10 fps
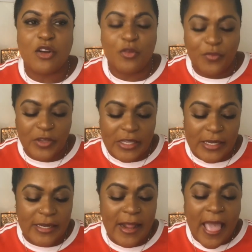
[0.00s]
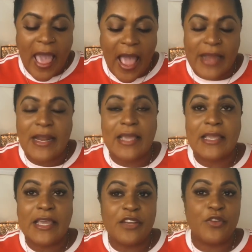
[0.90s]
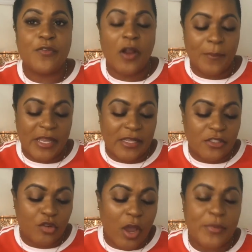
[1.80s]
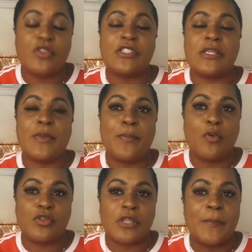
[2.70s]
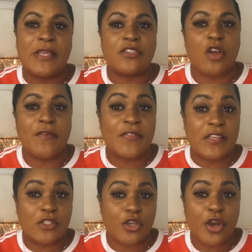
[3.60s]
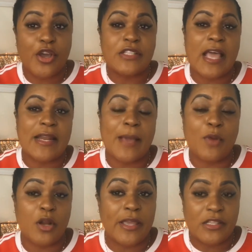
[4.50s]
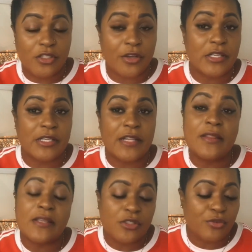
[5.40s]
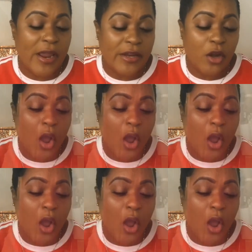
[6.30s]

little feeling and again if you follow me on Instagram you see me post a picture of this skirt and I'm gonna insert it in this right